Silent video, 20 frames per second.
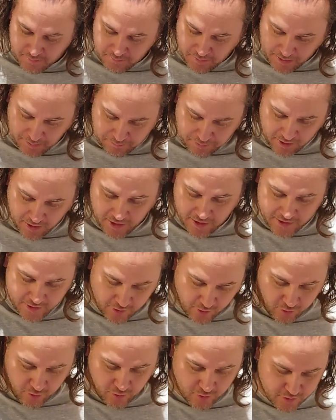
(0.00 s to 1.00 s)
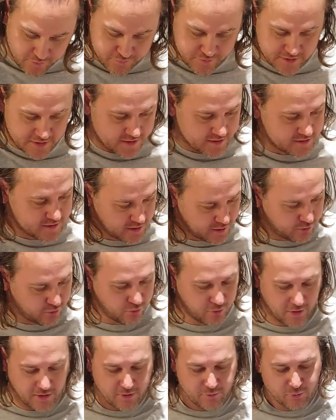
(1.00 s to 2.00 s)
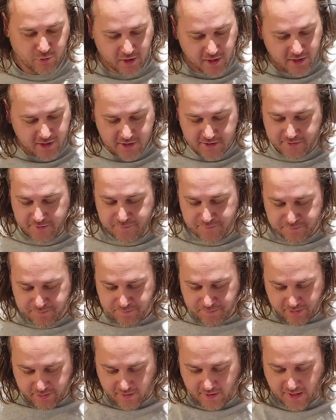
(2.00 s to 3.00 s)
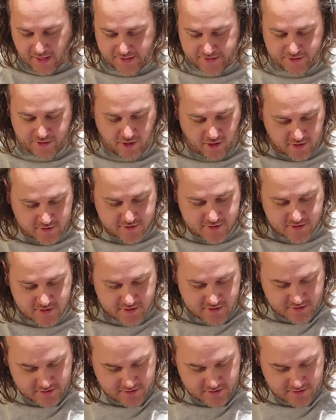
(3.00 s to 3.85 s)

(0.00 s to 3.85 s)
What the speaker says: By applying all of these the correct way and not.